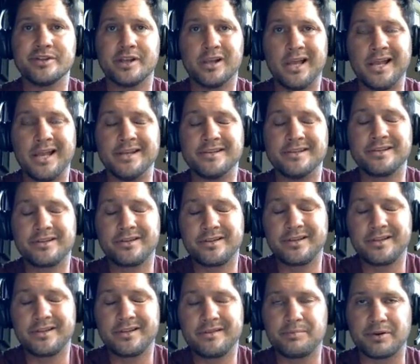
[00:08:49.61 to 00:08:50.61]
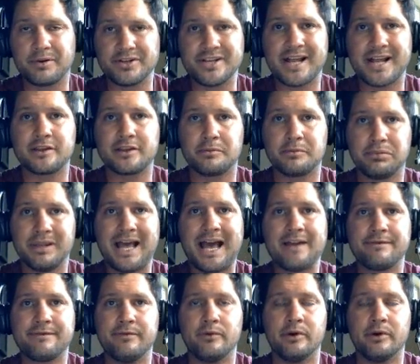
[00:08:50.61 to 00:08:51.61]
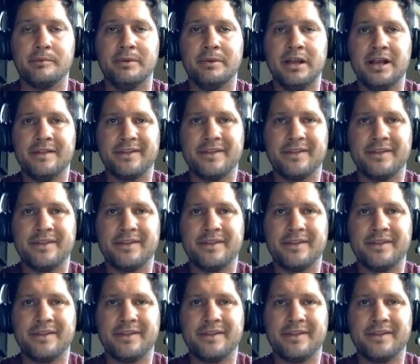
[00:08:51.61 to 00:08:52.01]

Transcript: and protect their platform.